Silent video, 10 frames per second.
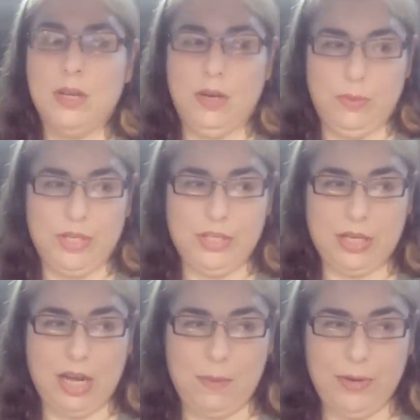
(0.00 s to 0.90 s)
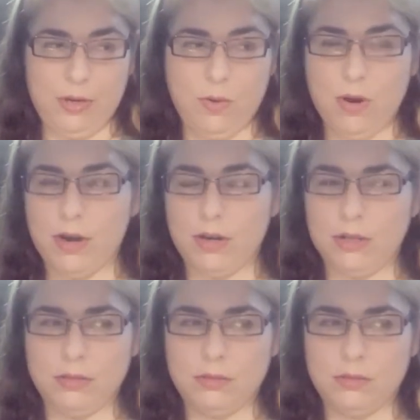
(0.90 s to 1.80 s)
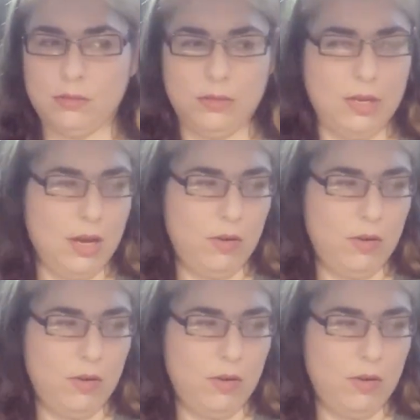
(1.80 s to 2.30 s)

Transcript: which is a cup and a quarter no,